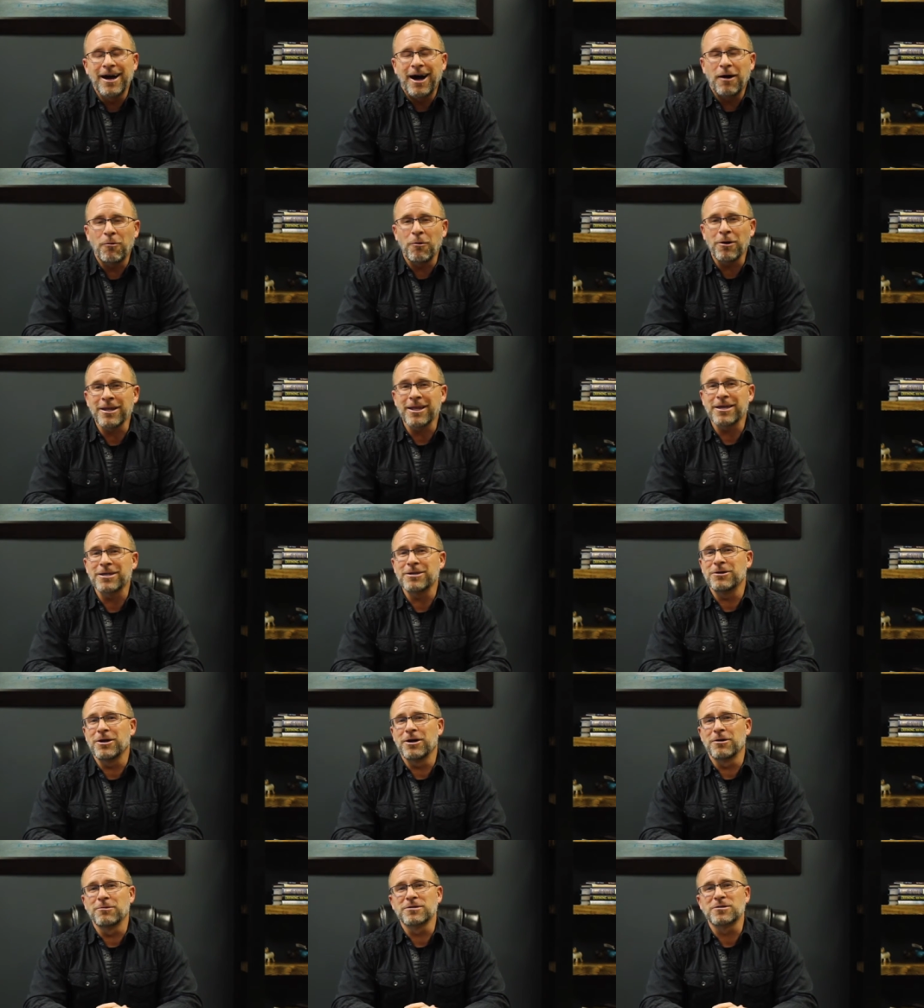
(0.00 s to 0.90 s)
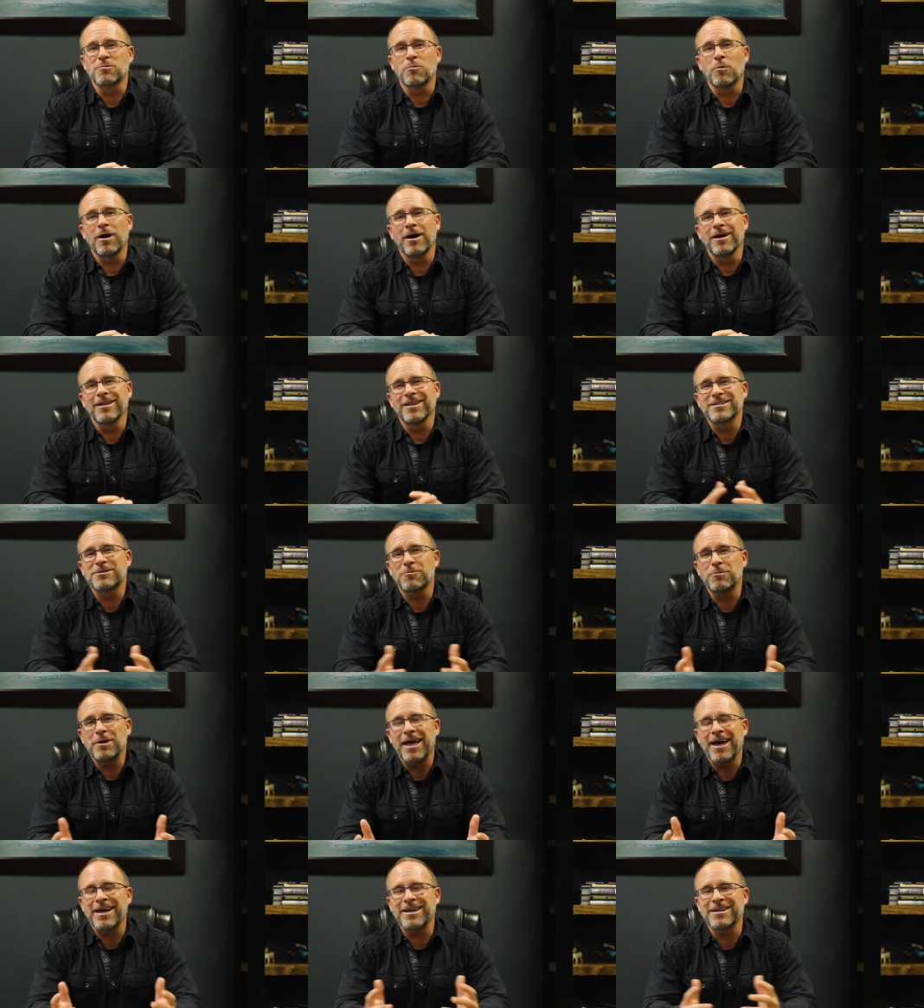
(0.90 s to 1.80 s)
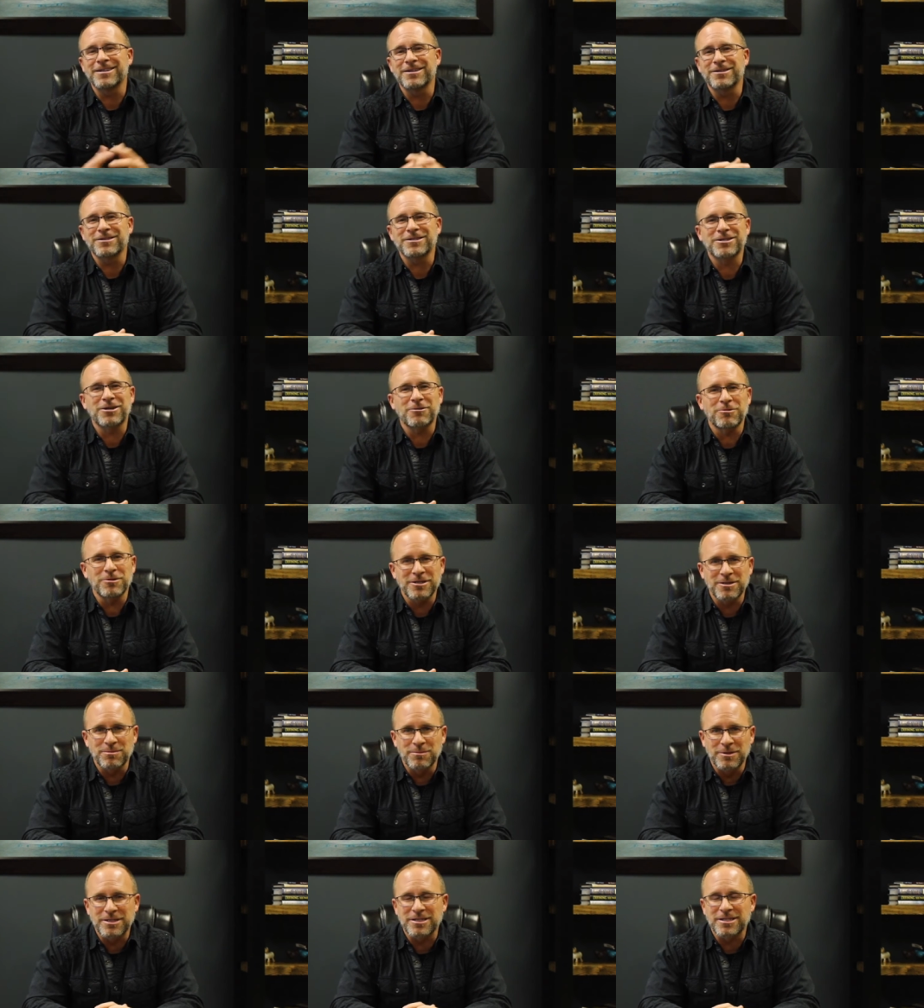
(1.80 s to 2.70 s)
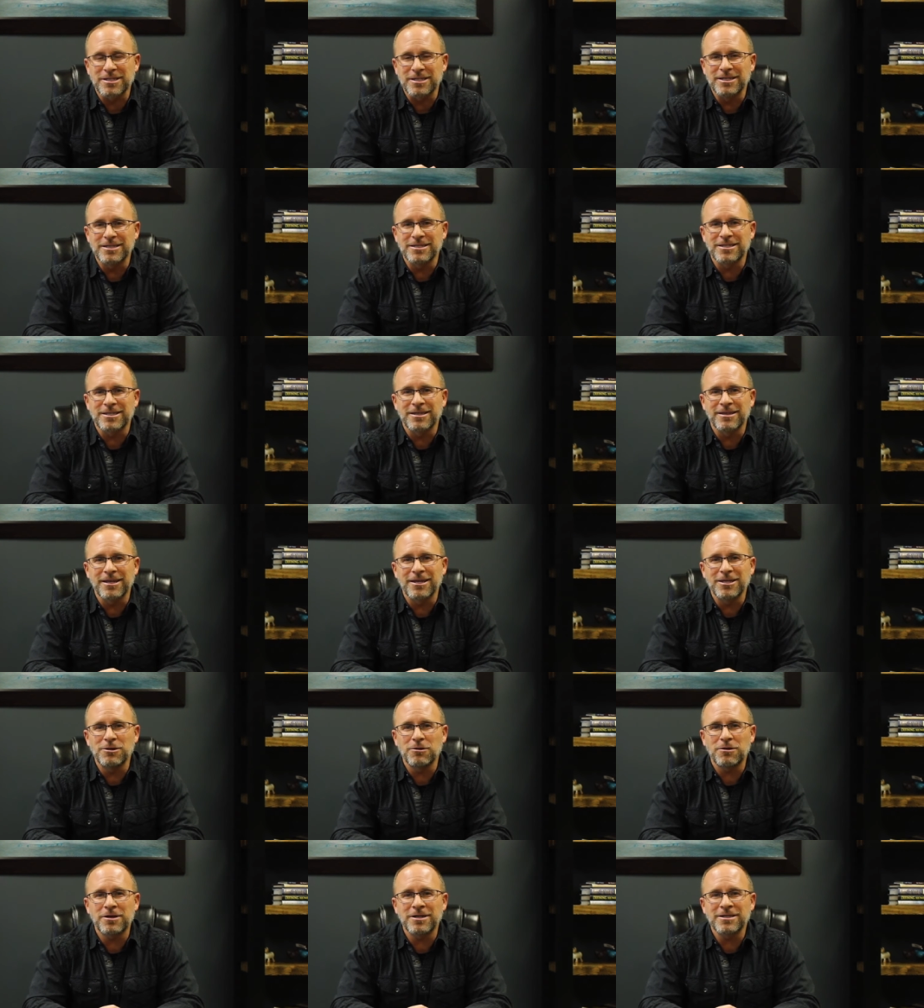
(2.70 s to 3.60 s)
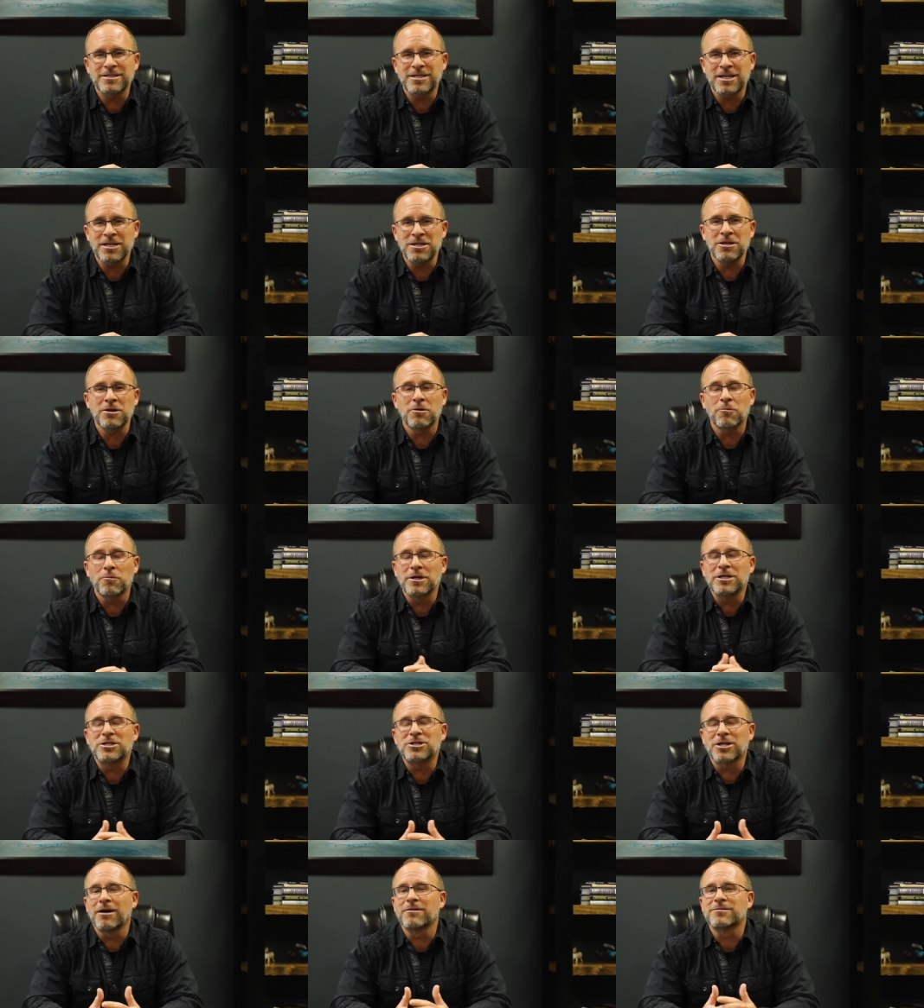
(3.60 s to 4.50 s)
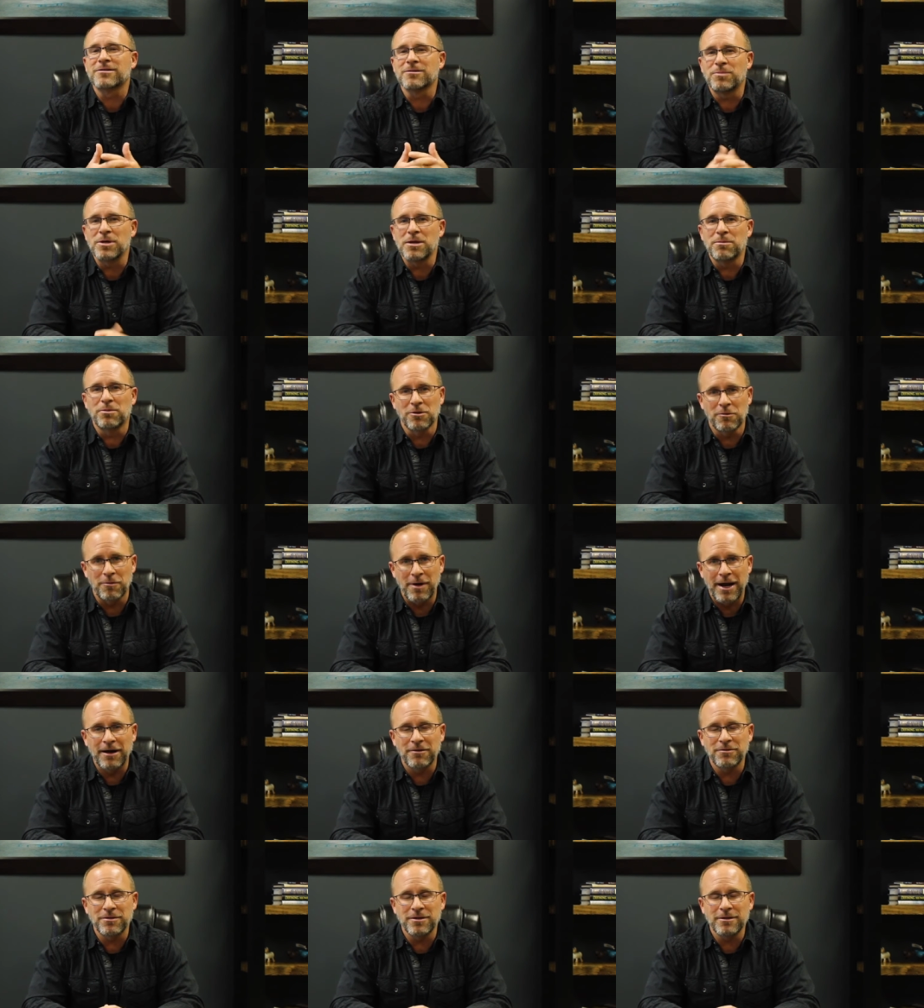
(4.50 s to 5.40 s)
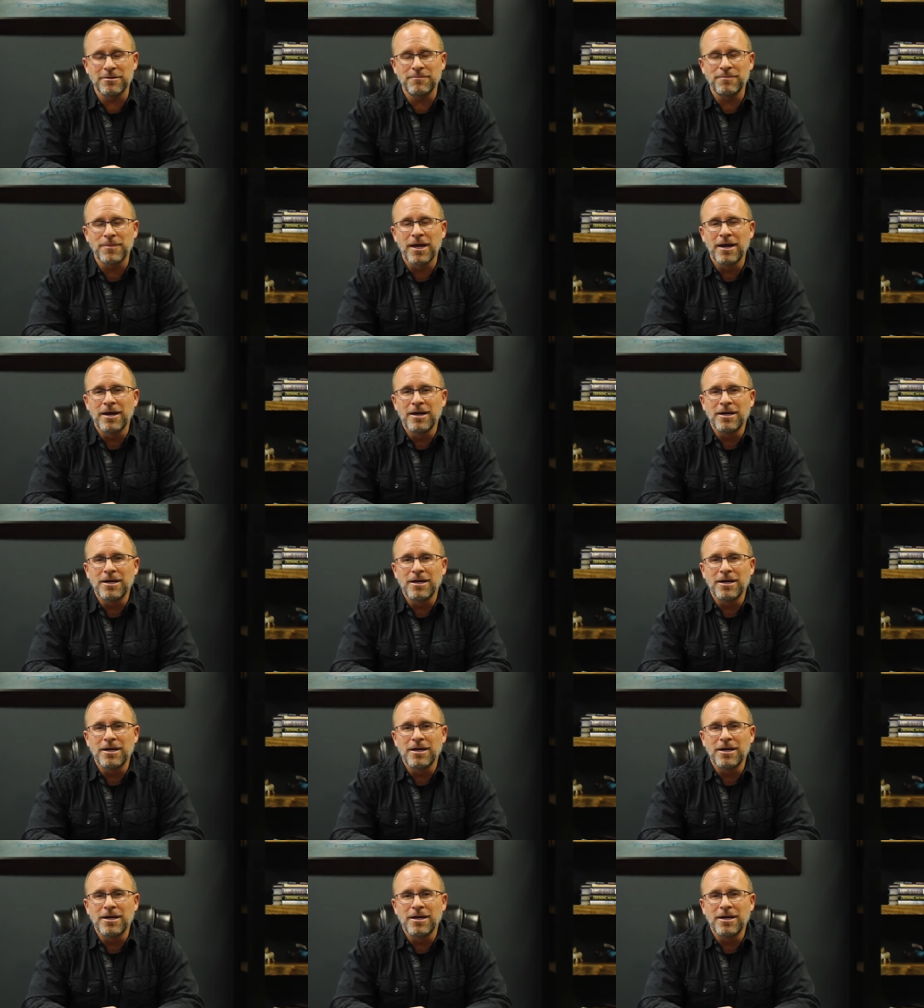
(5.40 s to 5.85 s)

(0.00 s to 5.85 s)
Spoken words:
I want to let you know as well, as we head into this Christmas season, that you continue to reach out to people around you.